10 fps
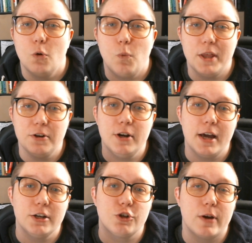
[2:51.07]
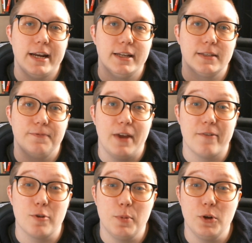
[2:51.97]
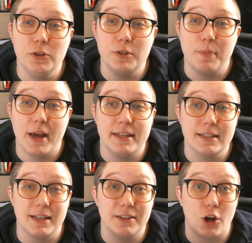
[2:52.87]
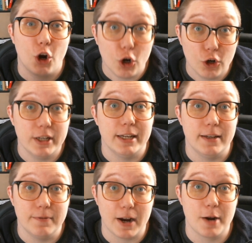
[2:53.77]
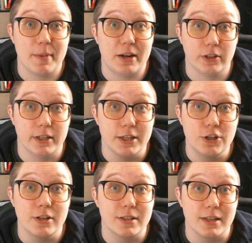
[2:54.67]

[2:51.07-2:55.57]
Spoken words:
Whether or not a trait is favorable depends on the current environmental conditions,